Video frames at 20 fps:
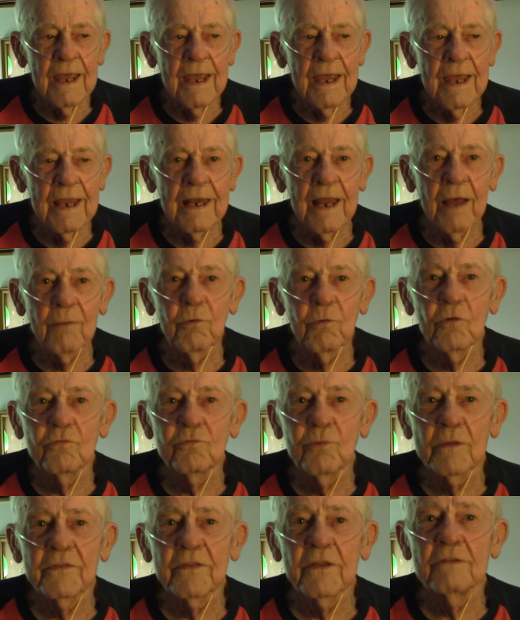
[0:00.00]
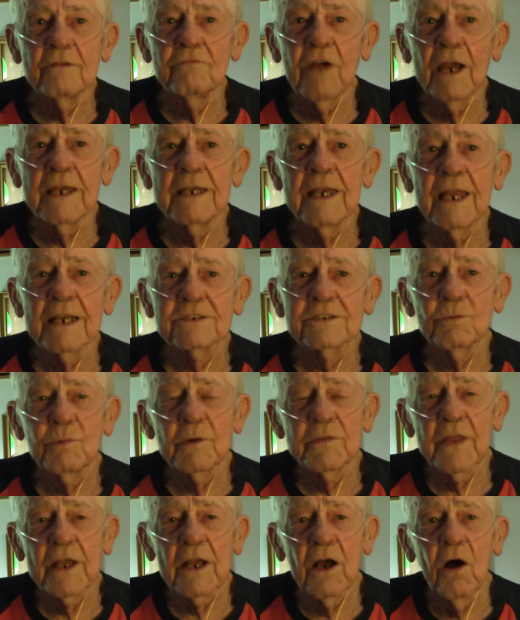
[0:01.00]
and I moved with, right next to
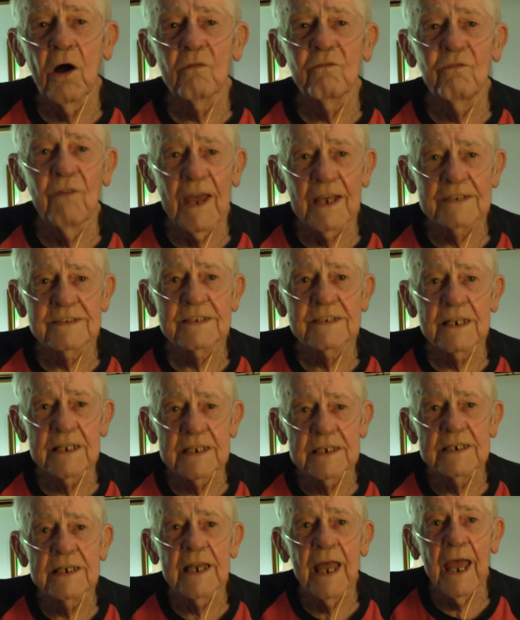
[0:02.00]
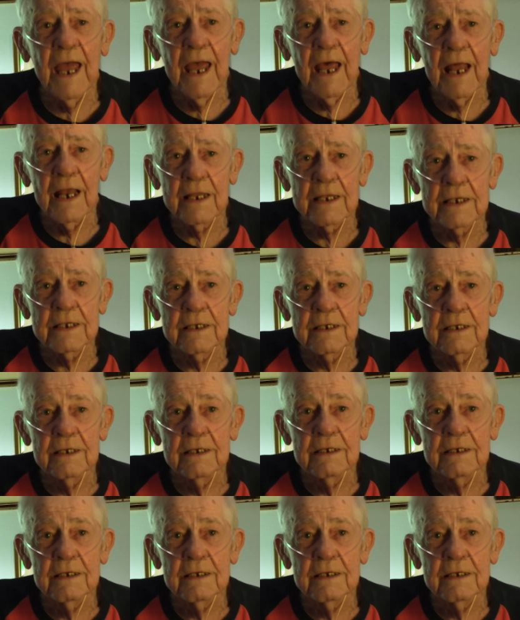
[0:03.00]
what they call Vaseline Alley.